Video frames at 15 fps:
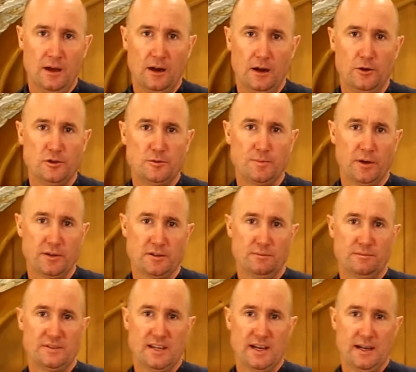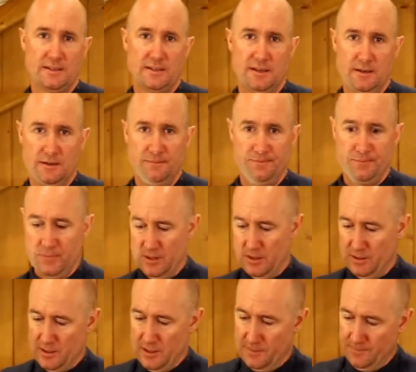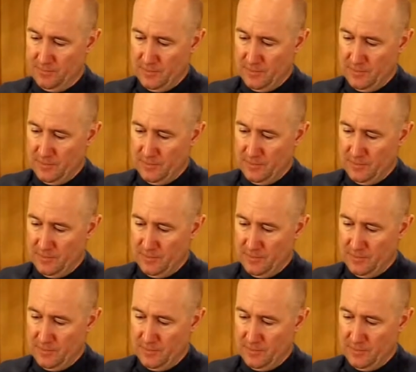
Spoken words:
Loose bottom tartan. Okay,